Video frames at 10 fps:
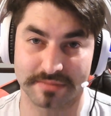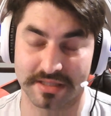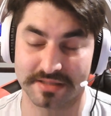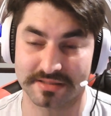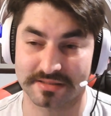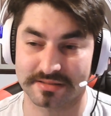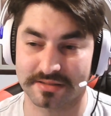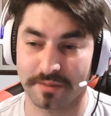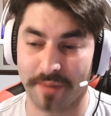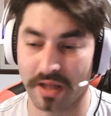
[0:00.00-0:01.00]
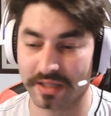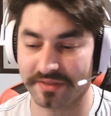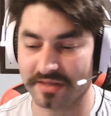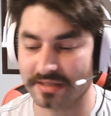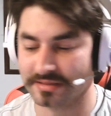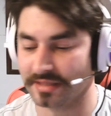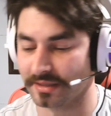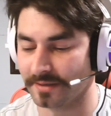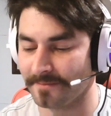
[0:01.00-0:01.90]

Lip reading: because it's so polytheistic,